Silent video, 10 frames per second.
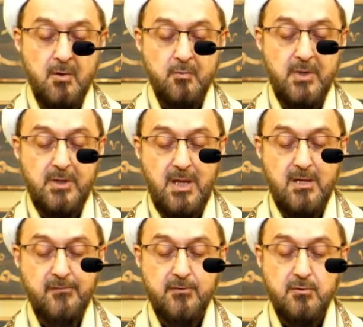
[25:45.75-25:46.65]
we
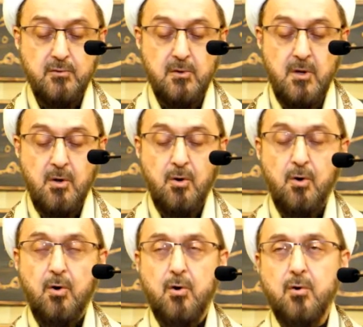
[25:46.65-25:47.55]
gave you
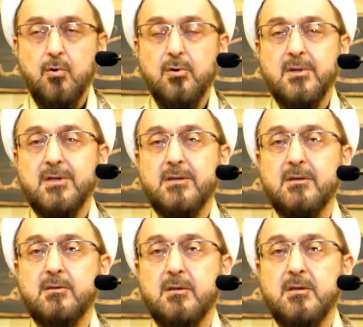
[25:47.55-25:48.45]
all
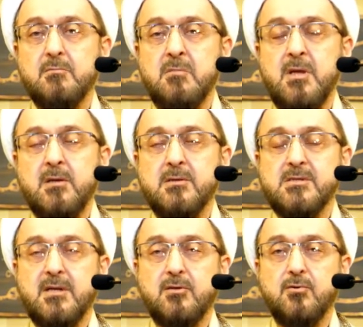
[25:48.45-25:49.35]
the means
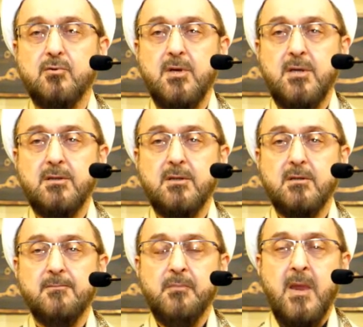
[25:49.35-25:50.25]
that you needed,